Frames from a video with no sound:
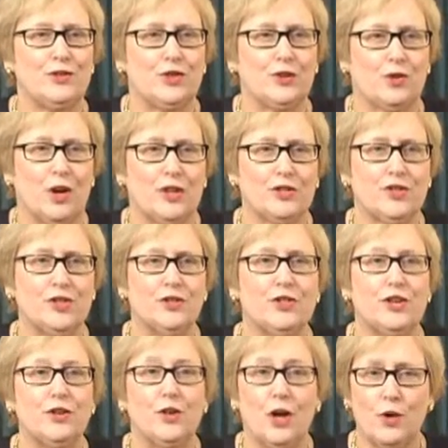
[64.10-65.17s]
instructions
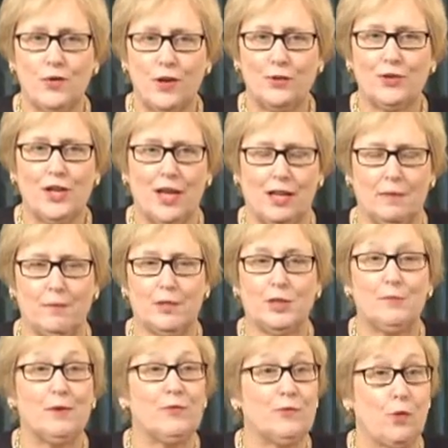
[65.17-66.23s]
and know those elements
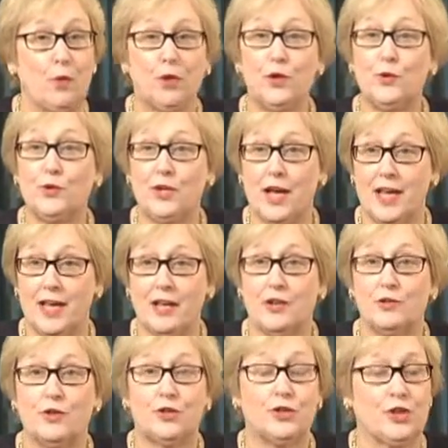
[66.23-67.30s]
before you
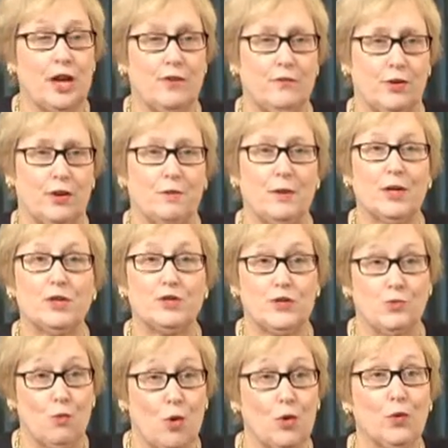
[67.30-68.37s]
take discovery, because
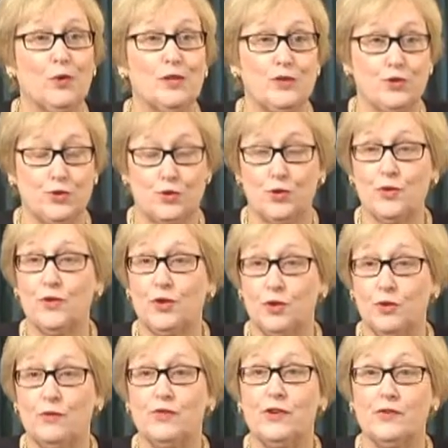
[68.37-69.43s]
you want to ensure that
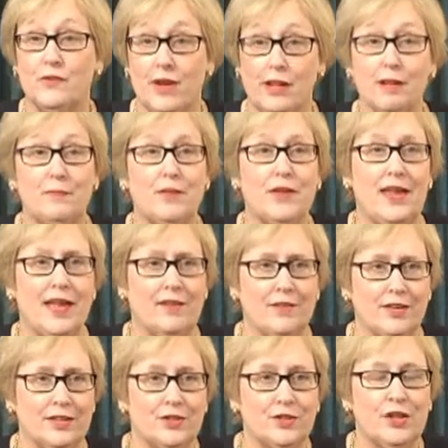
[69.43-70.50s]
you've developed the
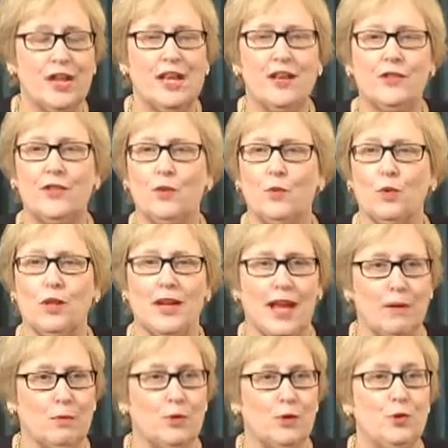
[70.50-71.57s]
evidence that will
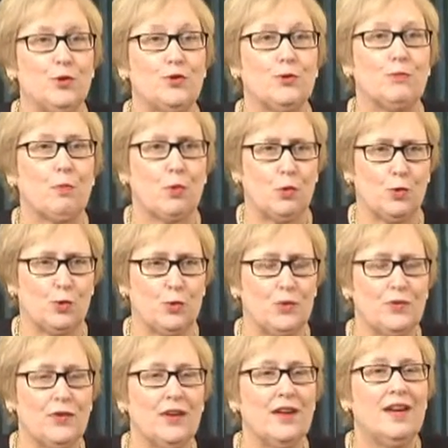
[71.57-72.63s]
enable you to
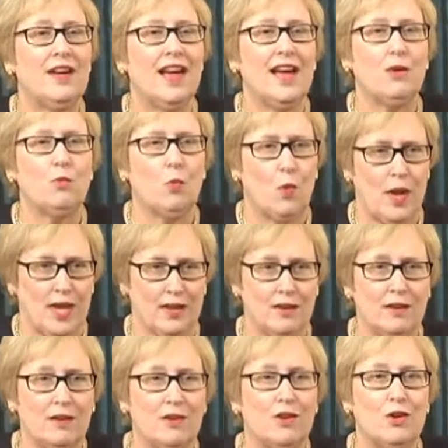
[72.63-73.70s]
prove and
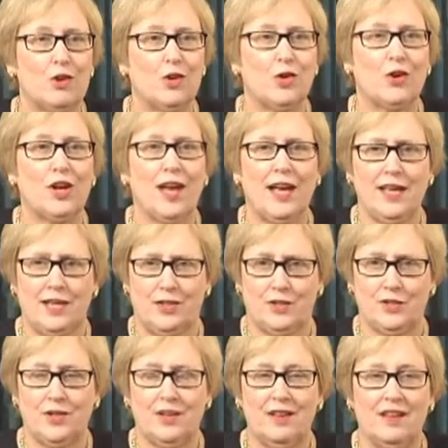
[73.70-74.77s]
win your
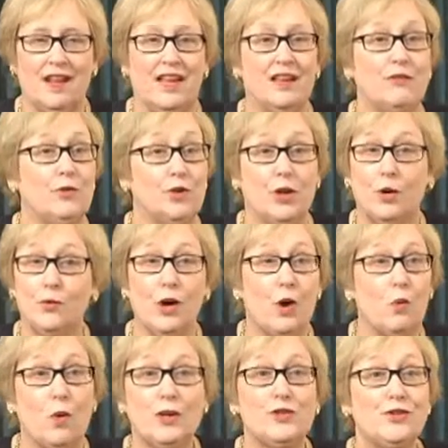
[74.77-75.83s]
case. And if you don't know
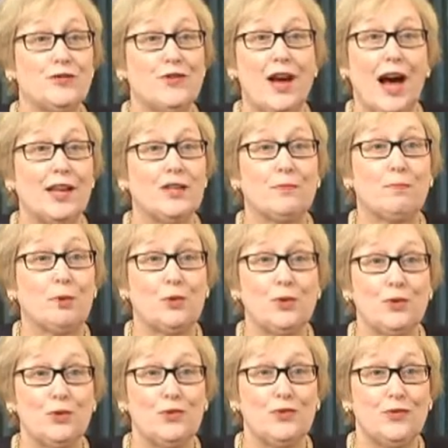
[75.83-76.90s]
what you've got to
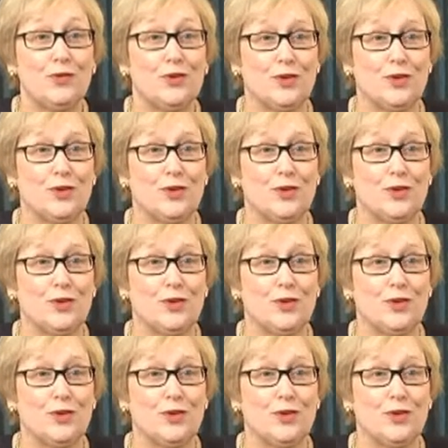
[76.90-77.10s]
prove,